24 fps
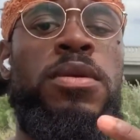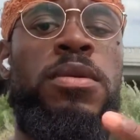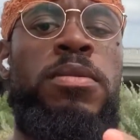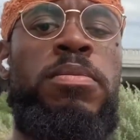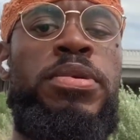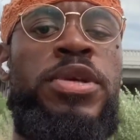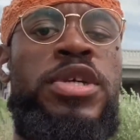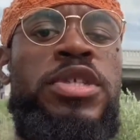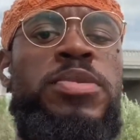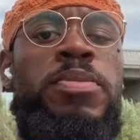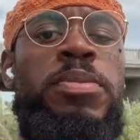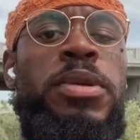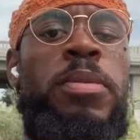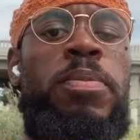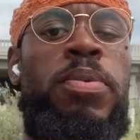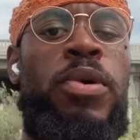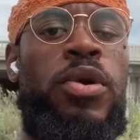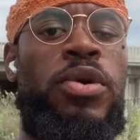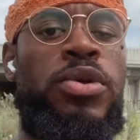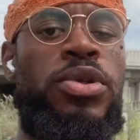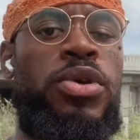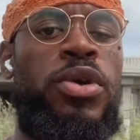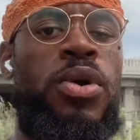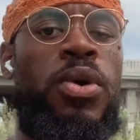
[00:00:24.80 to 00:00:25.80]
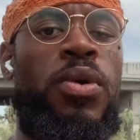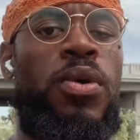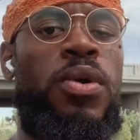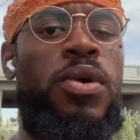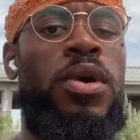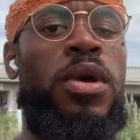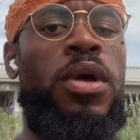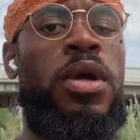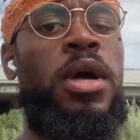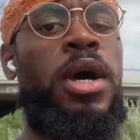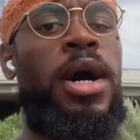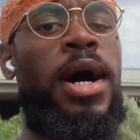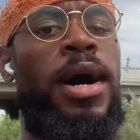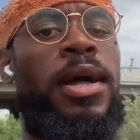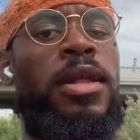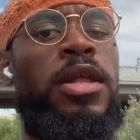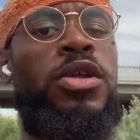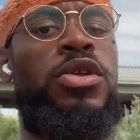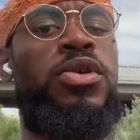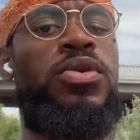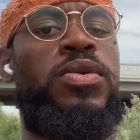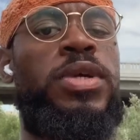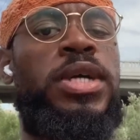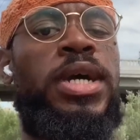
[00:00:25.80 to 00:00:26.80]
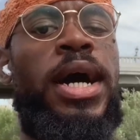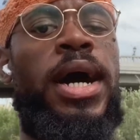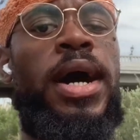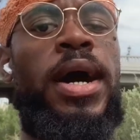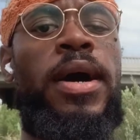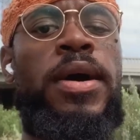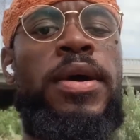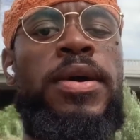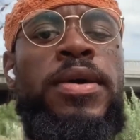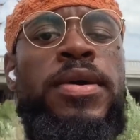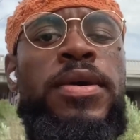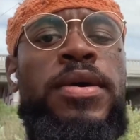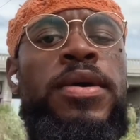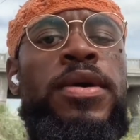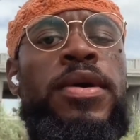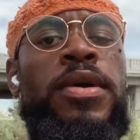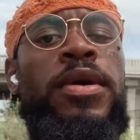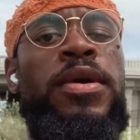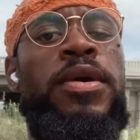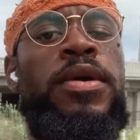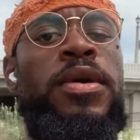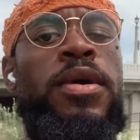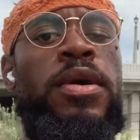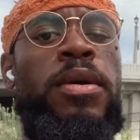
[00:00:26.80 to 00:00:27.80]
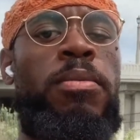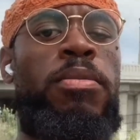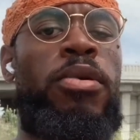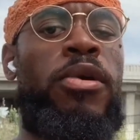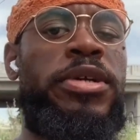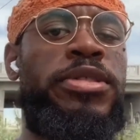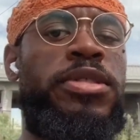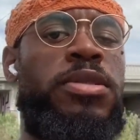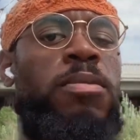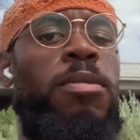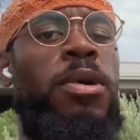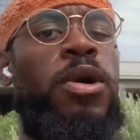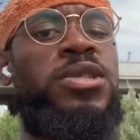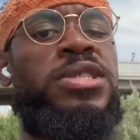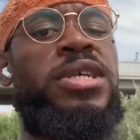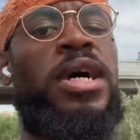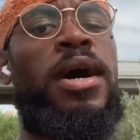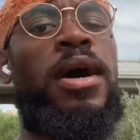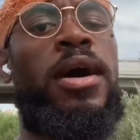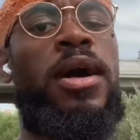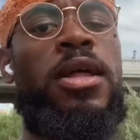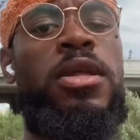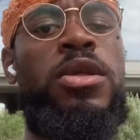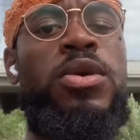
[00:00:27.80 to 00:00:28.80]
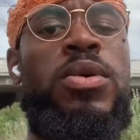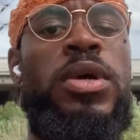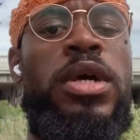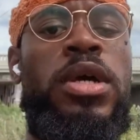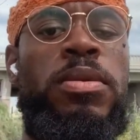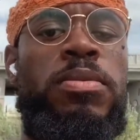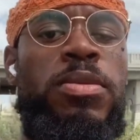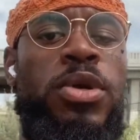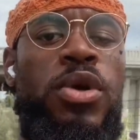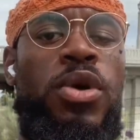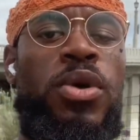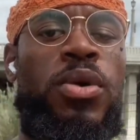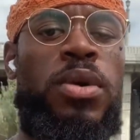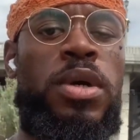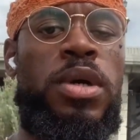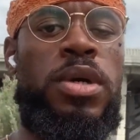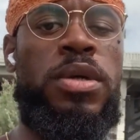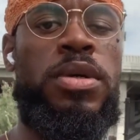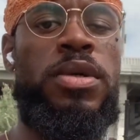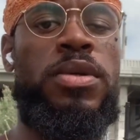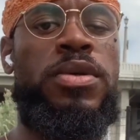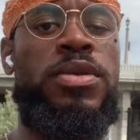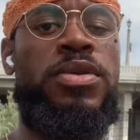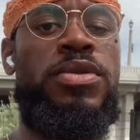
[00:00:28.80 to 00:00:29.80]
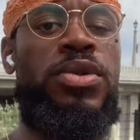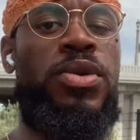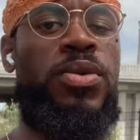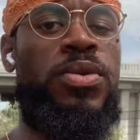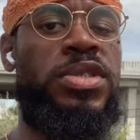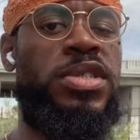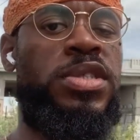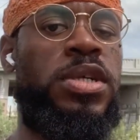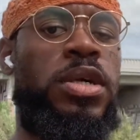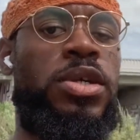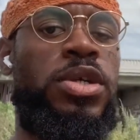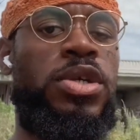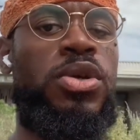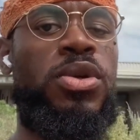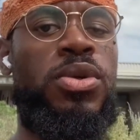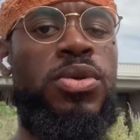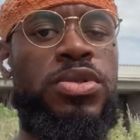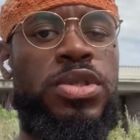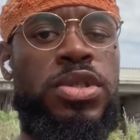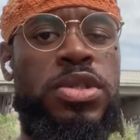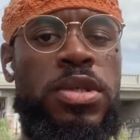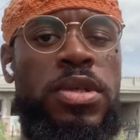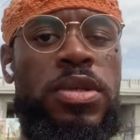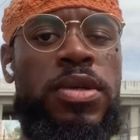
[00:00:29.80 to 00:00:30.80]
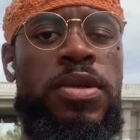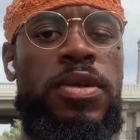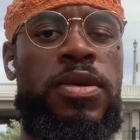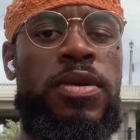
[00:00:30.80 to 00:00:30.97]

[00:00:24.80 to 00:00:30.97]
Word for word: Peace be upon you. Hallelujah. Praise the Most High Elohim Yahuwah through his son Yahusha.